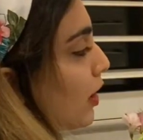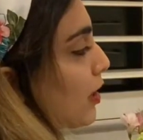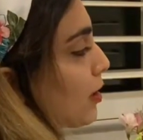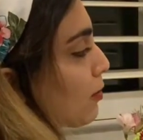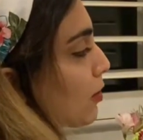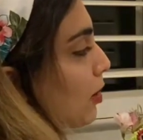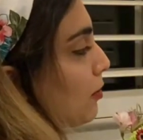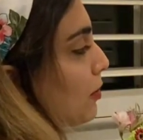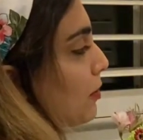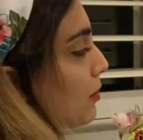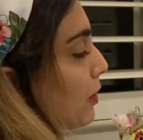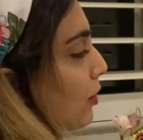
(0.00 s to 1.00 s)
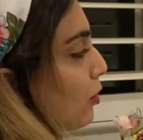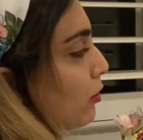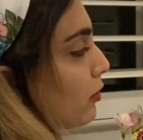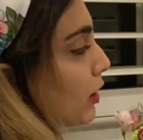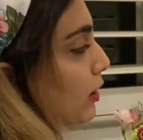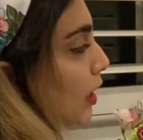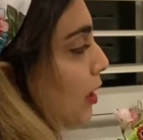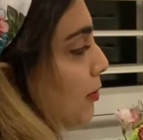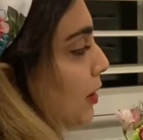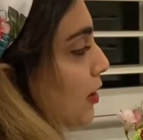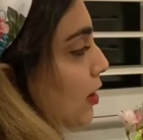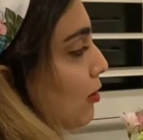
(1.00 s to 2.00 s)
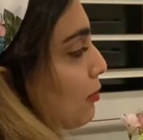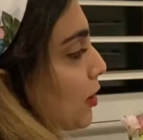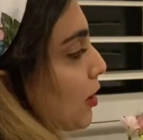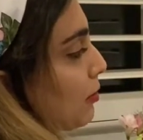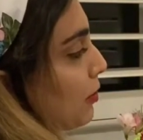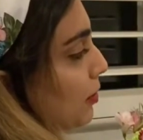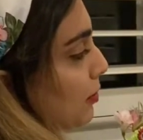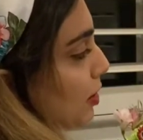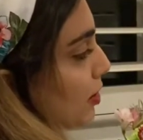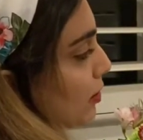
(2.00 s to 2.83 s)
is problems with overlapping subproblems.